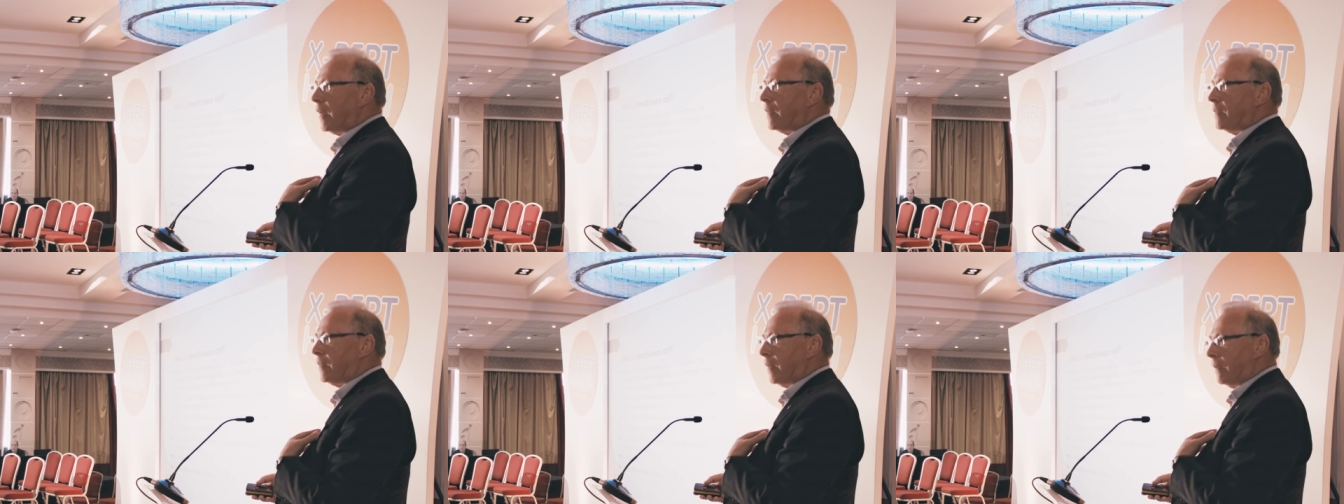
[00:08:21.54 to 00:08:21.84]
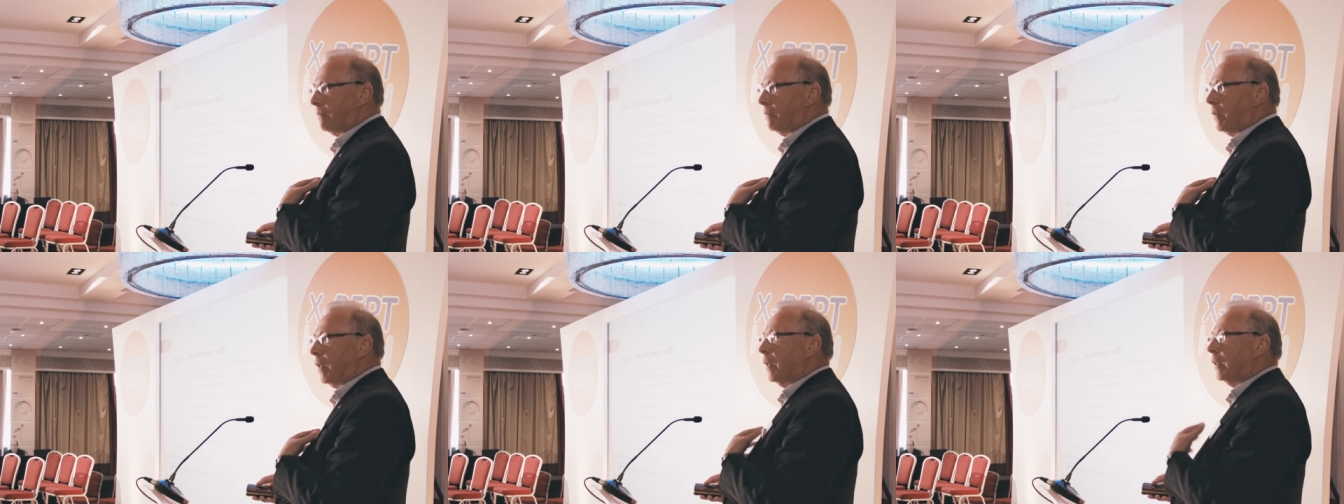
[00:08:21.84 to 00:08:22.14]
at
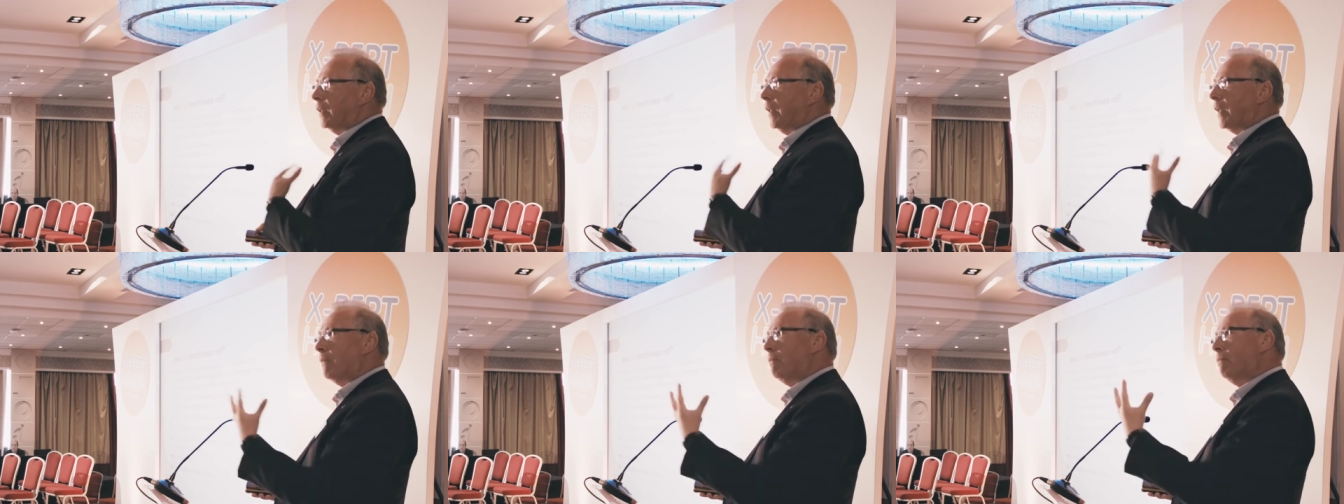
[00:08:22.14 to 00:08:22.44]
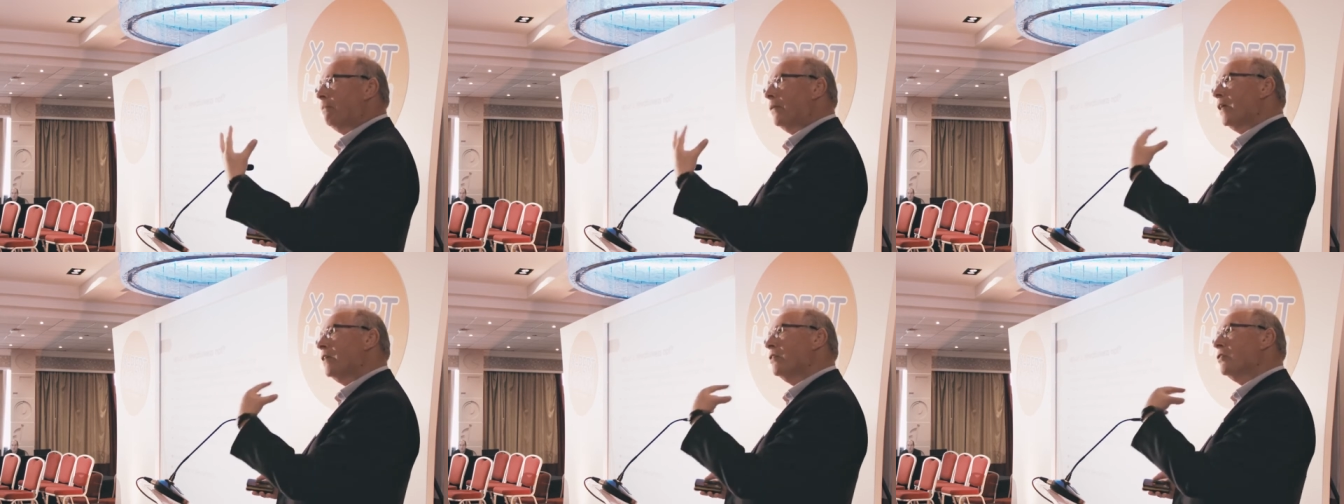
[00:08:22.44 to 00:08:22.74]
it, then it
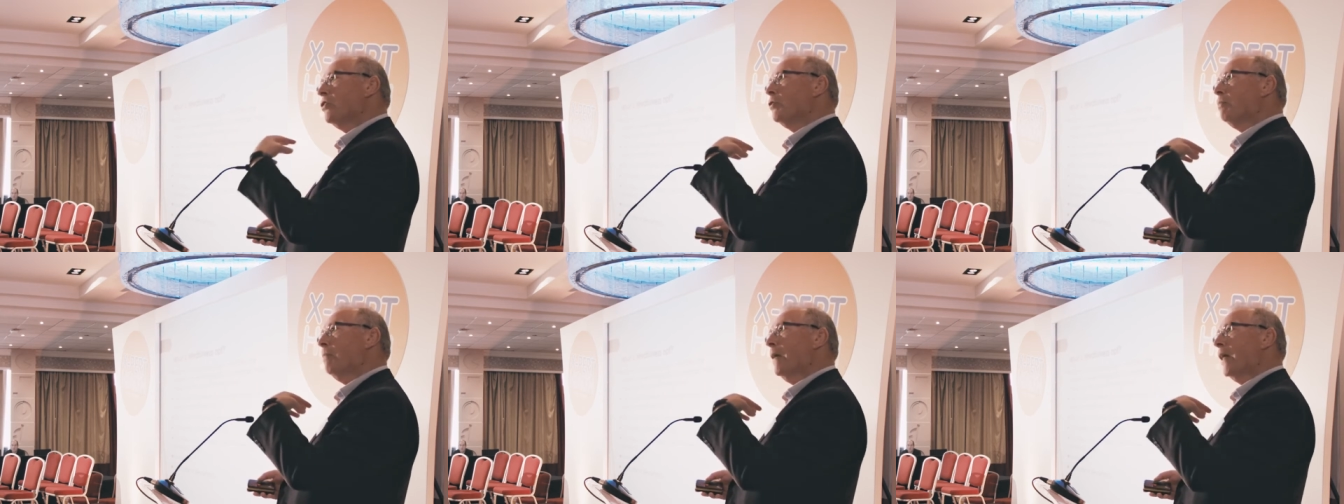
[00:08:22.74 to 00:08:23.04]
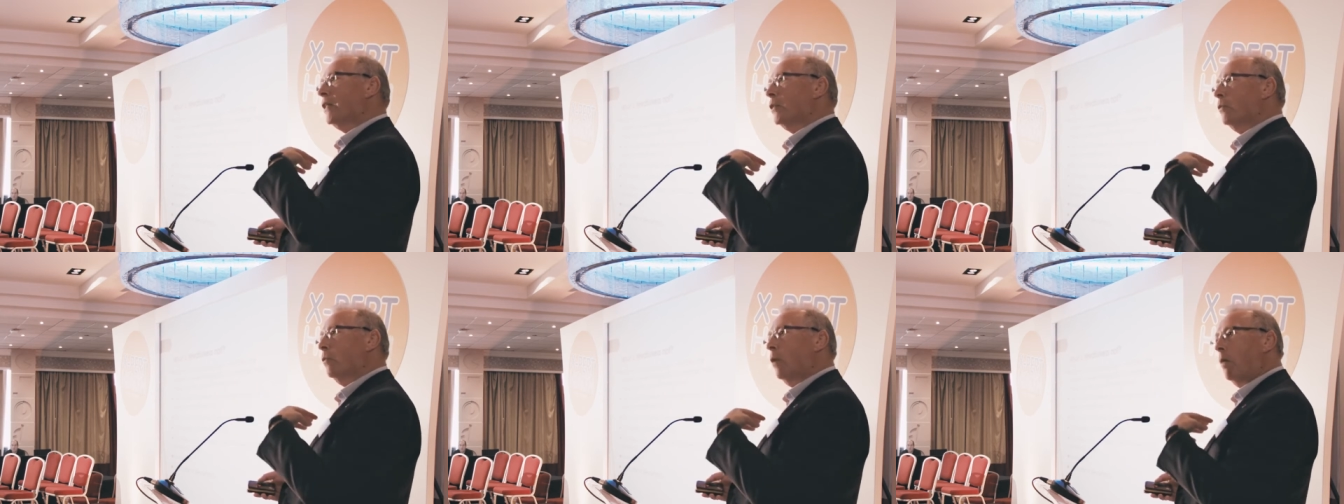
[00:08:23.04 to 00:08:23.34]
brings us
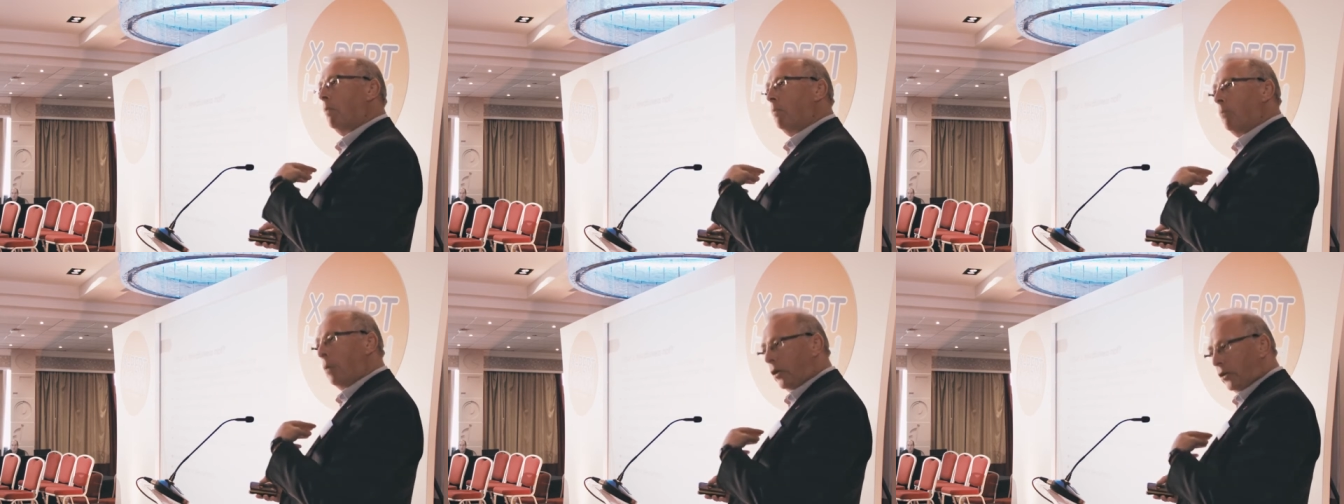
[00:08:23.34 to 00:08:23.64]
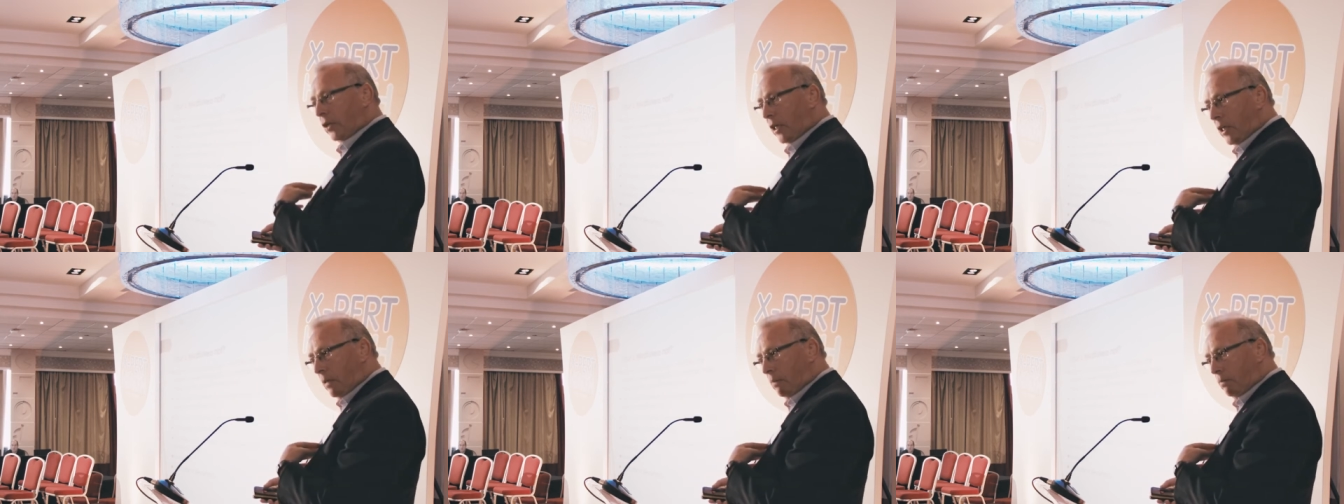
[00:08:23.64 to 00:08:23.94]
back to our
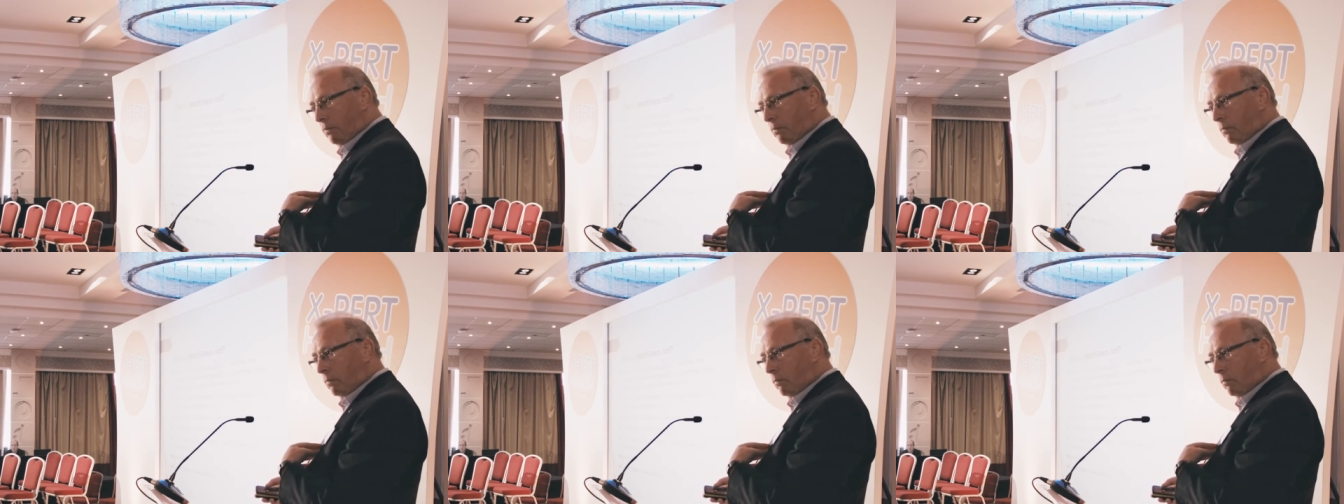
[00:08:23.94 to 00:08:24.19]
body.